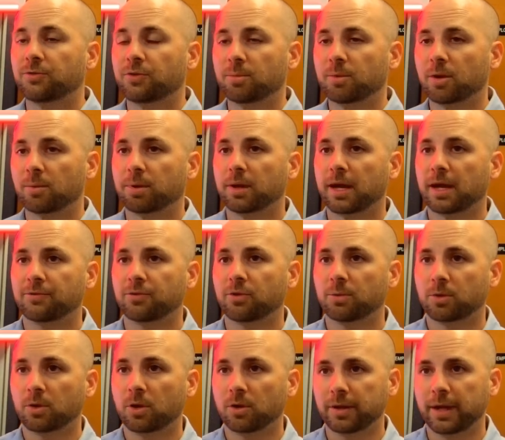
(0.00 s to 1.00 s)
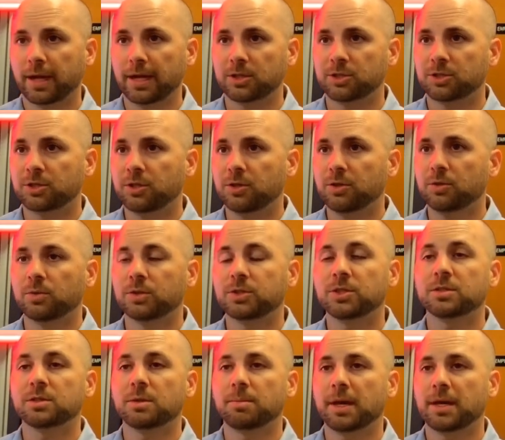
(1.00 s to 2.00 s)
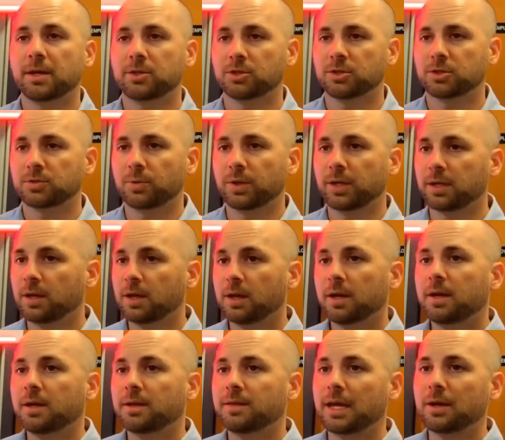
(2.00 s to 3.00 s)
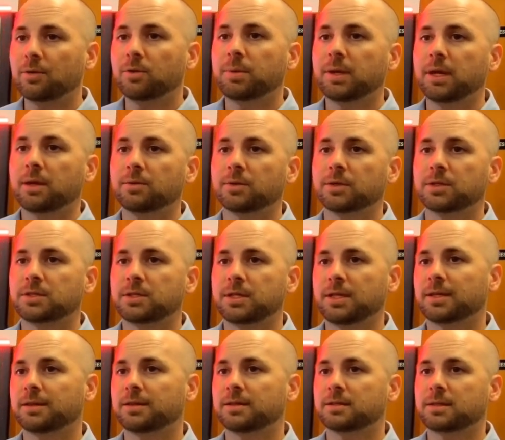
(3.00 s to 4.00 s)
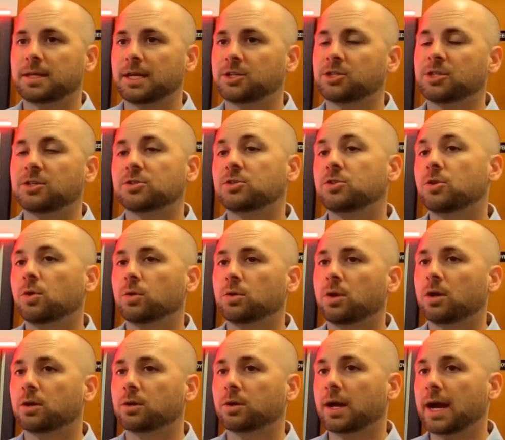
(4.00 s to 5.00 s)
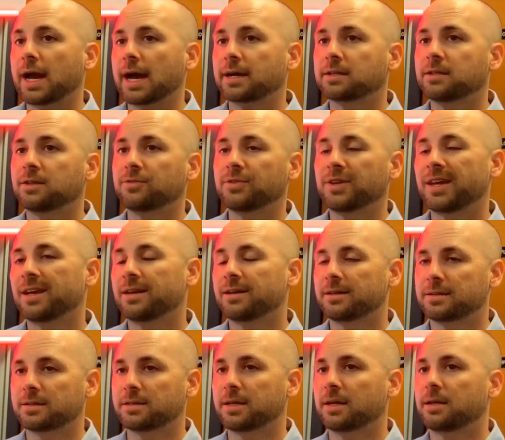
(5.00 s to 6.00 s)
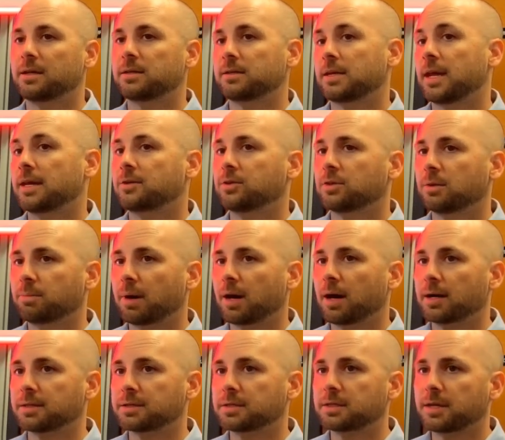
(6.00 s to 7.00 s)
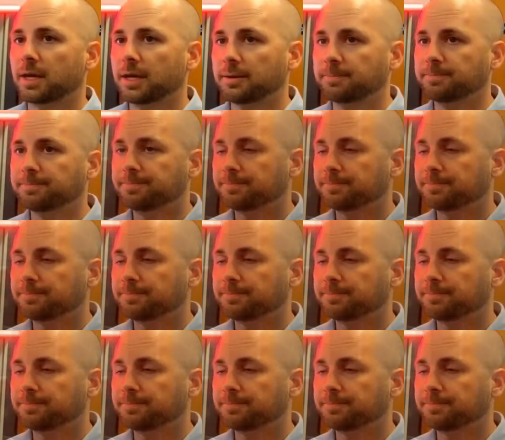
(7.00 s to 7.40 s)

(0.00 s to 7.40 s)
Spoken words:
from our platform called HQ, which is the manager suite, they would be able to see that the station is no longer active and instead is entered a pause state.